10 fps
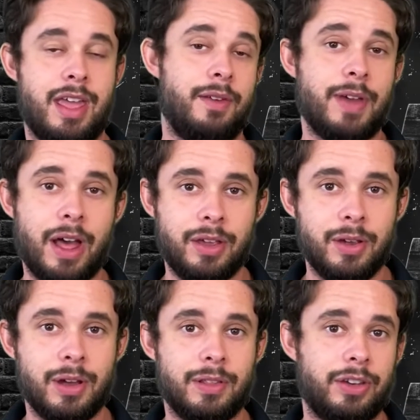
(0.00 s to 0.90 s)
and
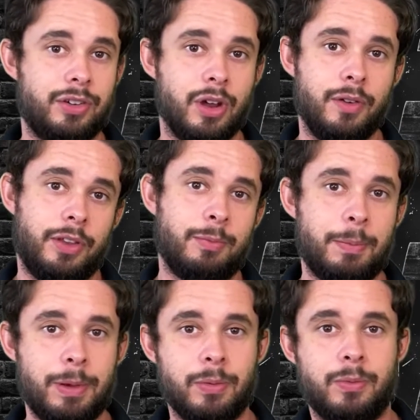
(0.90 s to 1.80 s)
value, and let you know if this
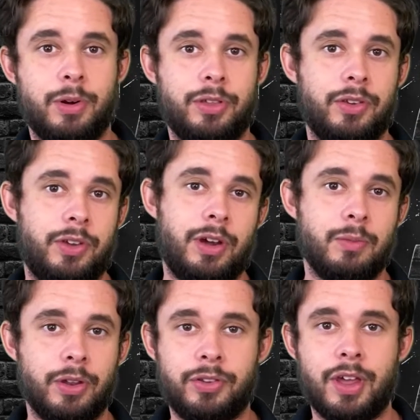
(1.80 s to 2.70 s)
might be worth
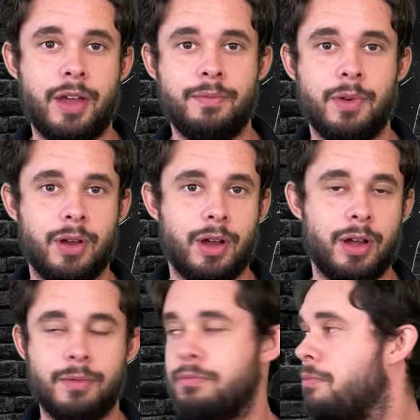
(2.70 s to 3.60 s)
considering once
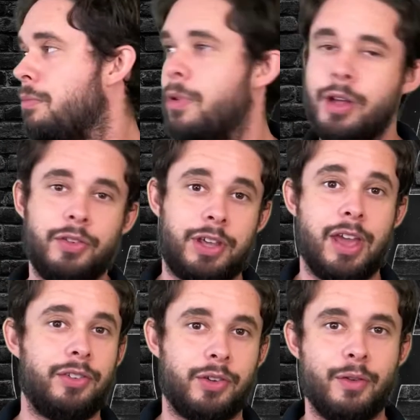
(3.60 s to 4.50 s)
all this
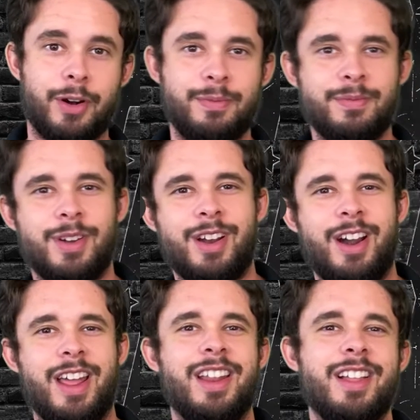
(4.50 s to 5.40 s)
chaos is over. All
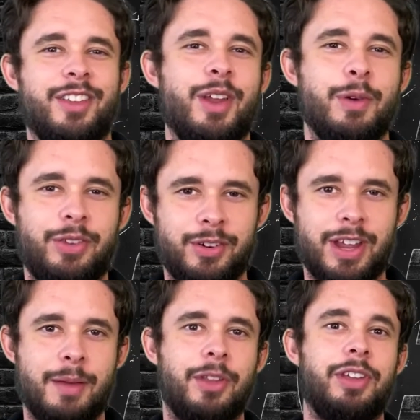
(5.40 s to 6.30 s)
right, let's not waste your
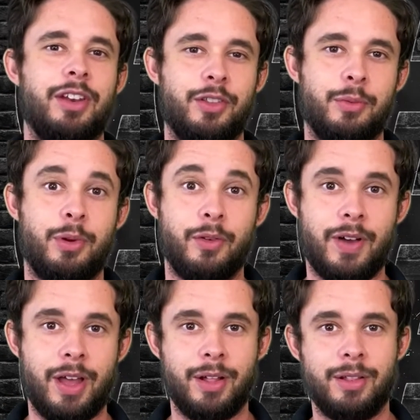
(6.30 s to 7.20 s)
time. Let's get into the
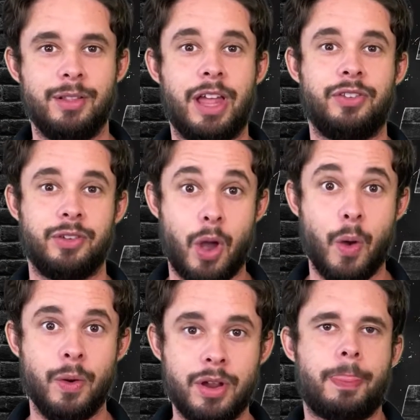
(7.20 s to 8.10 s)
profile. Let's
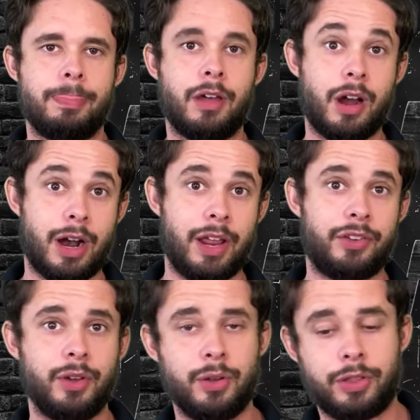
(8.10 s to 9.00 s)
go. All right,
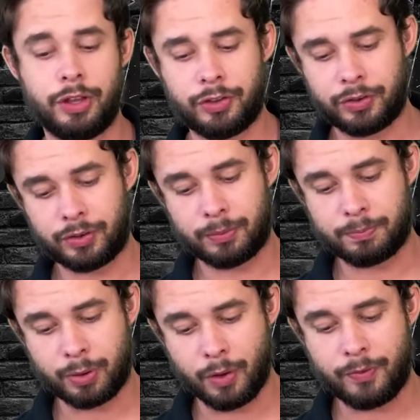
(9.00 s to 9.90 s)
so this
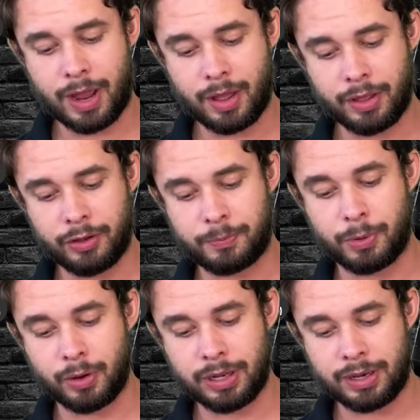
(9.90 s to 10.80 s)
profile is
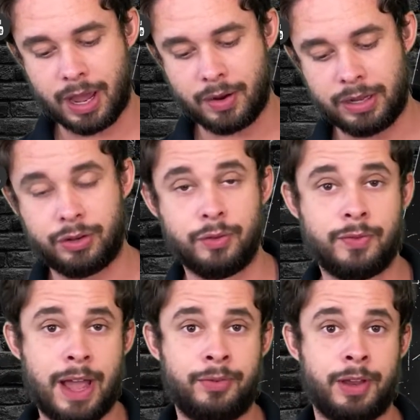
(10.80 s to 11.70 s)
broken down into
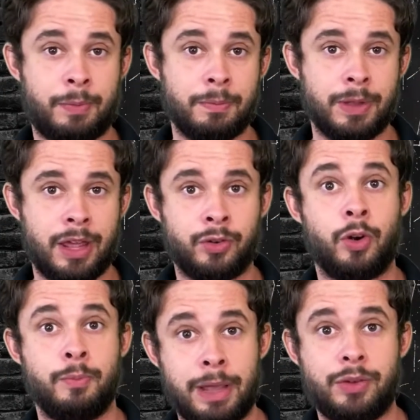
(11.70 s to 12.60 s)
5 separate blends,
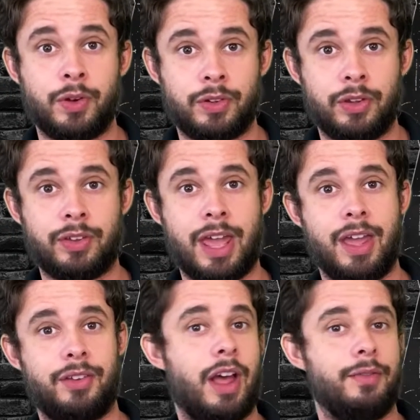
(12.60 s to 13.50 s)
or matrices,
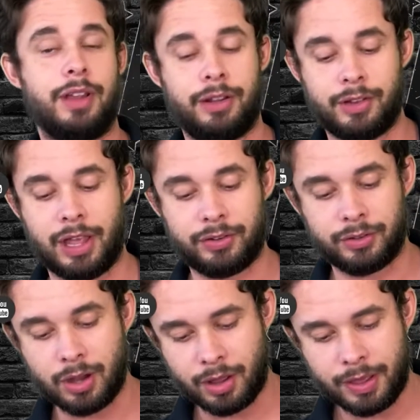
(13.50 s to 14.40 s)
as Alpha Lion likes to
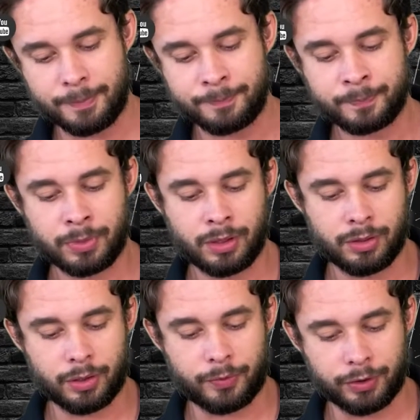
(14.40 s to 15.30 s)
call them.
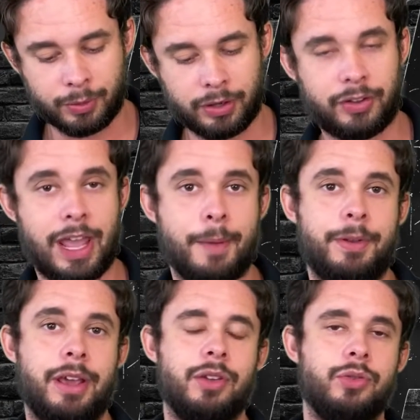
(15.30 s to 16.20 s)
The first one is the
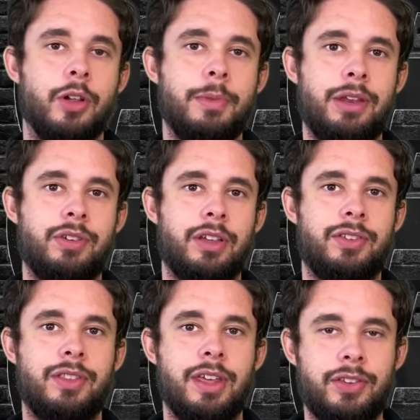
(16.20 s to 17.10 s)
appetite control matrix.
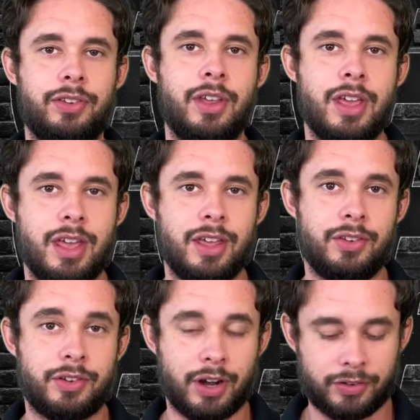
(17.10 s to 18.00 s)
This
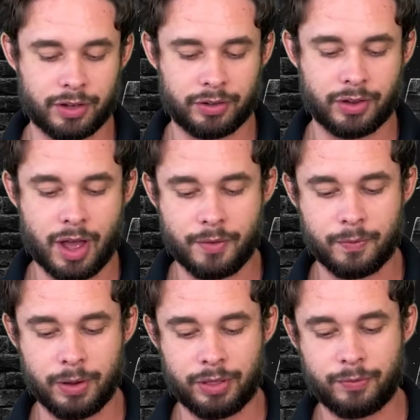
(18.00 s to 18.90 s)
starts us off
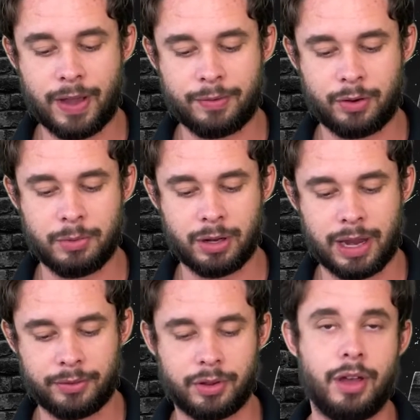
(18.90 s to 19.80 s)
with 500
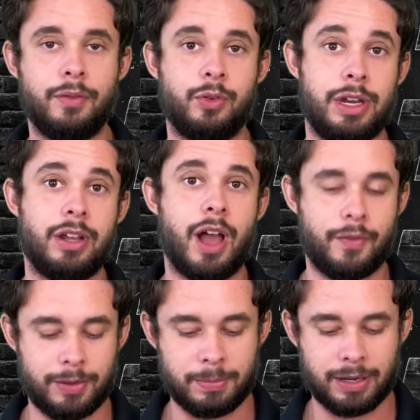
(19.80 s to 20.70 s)
milligrams of green
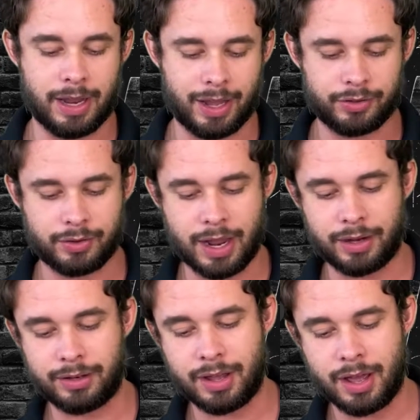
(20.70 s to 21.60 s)
coffee bean
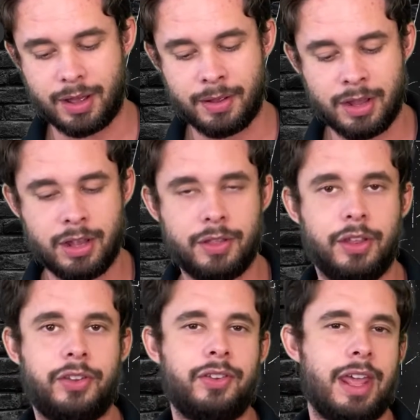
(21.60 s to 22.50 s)
extract.
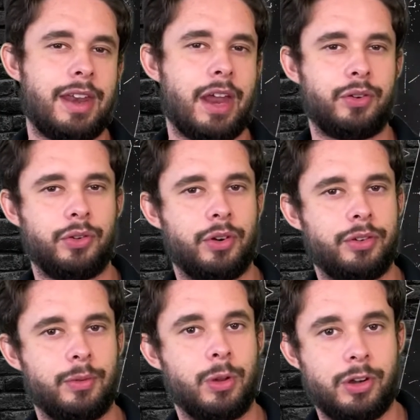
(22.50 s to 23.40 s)
This is a natural source
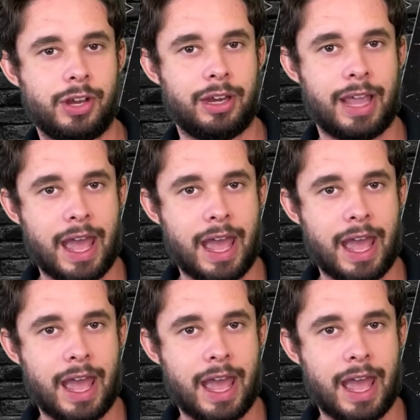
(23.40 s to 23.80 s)
of chlorogenic